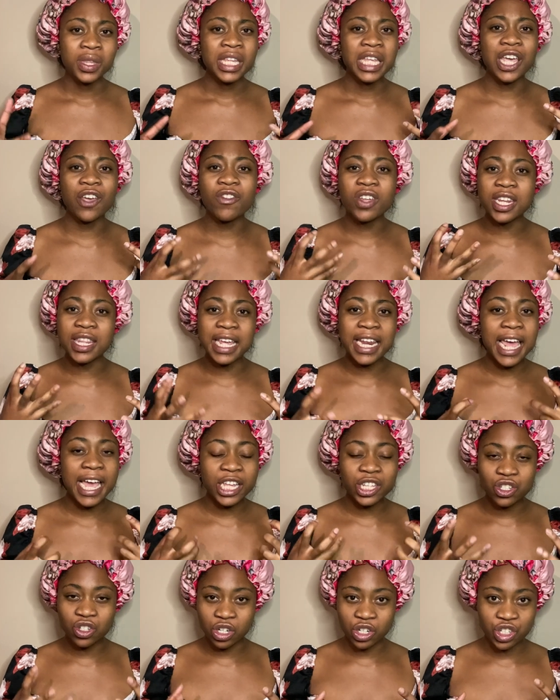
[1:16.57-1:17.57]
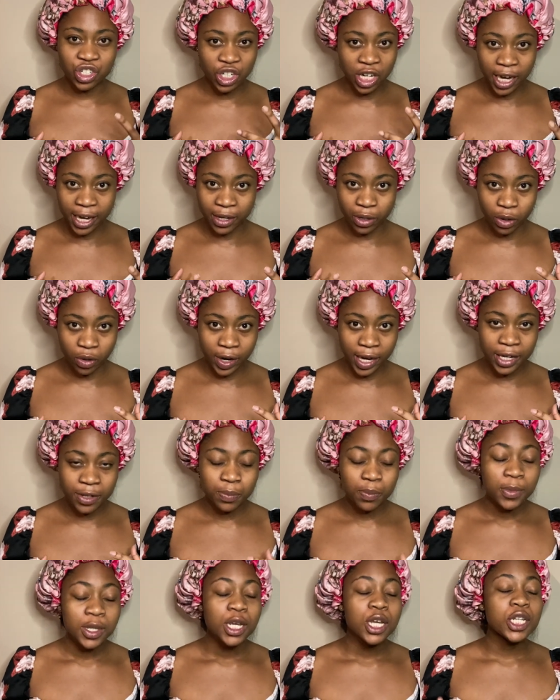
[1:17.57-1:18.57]
give it that extra shine. All right,
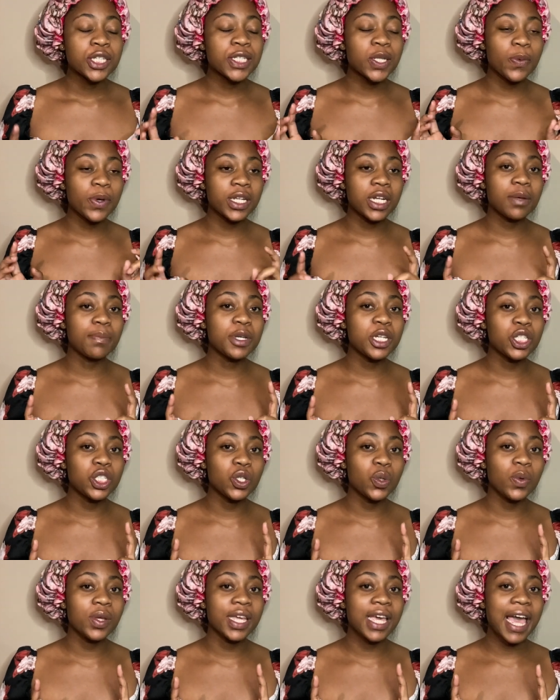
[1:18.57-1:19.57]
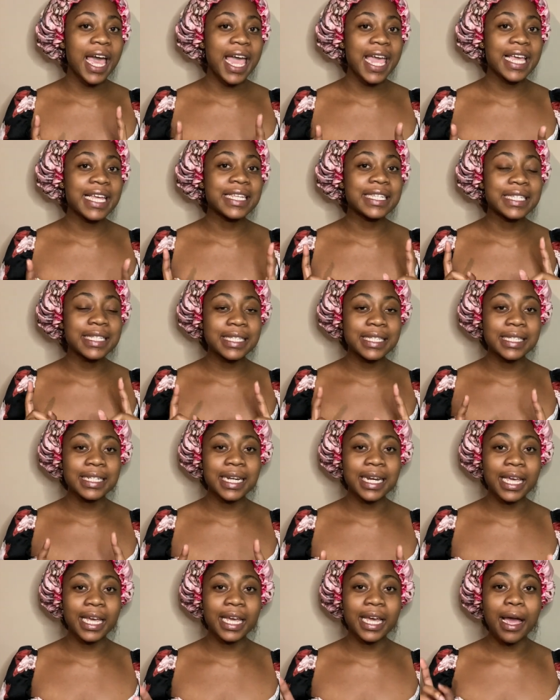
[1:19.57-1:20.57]
so we're going to be doing a
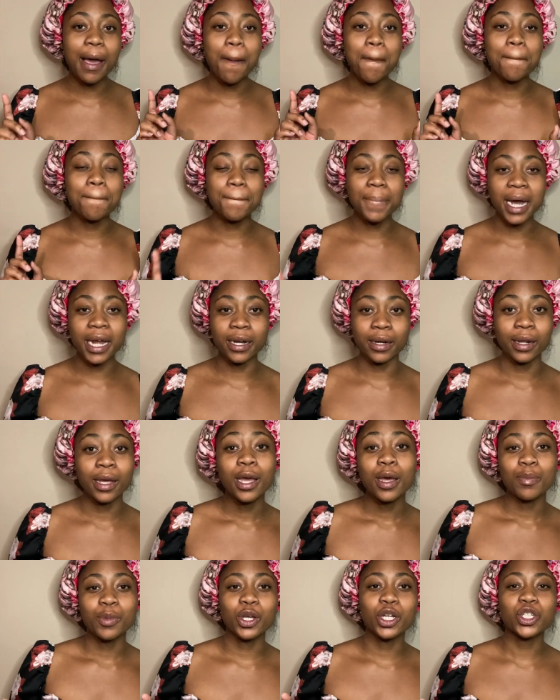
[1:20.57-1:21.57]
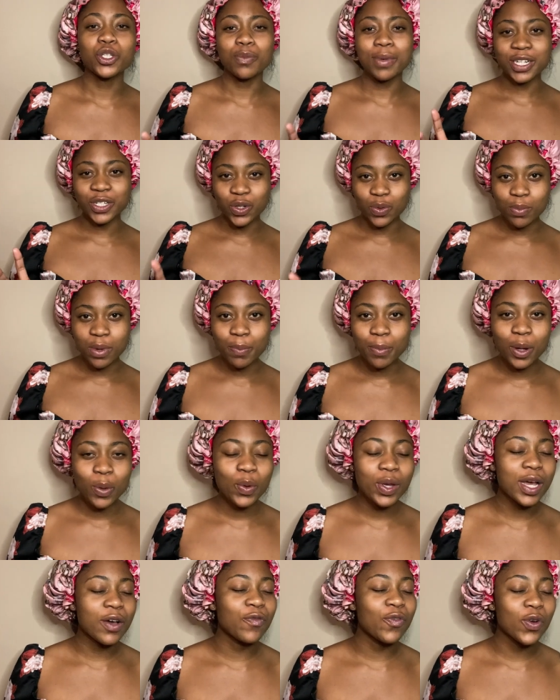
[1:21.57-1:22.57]
slick bun because you must remember
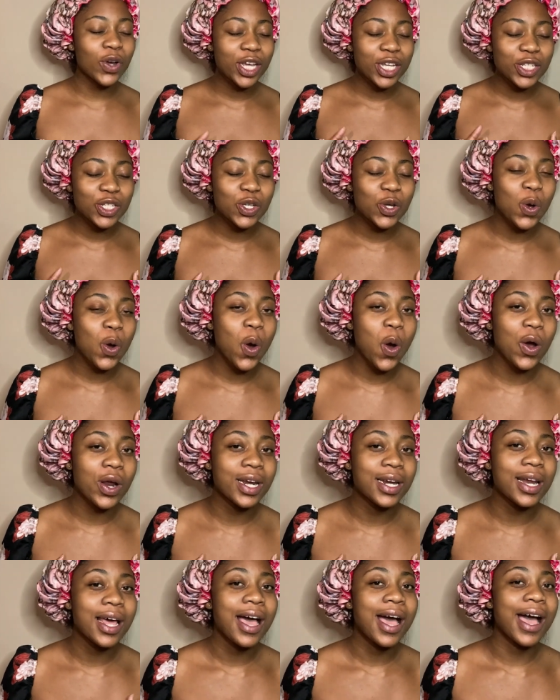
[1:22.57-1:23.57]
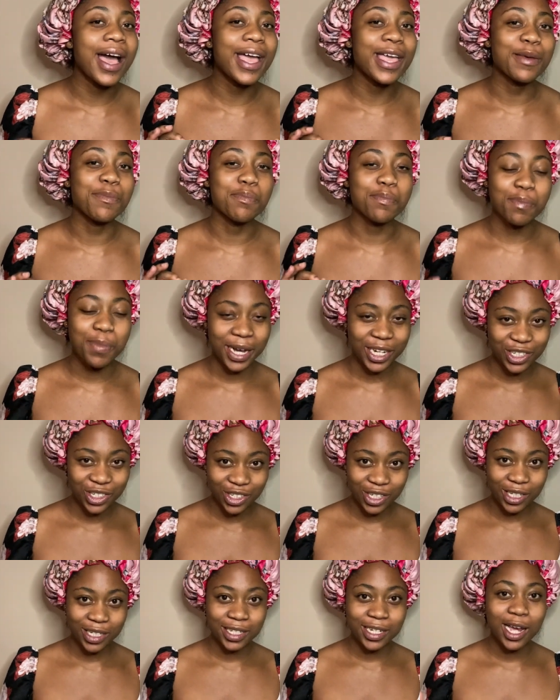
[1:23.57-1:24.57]
we are focusing on a
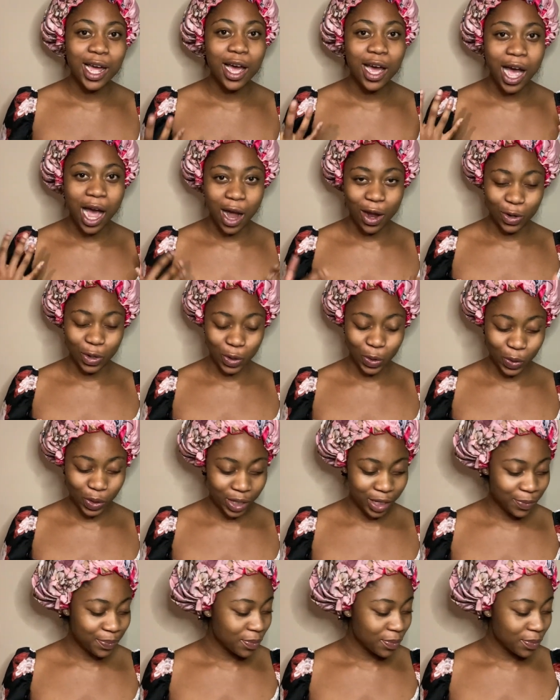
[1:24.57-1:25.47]
budget look.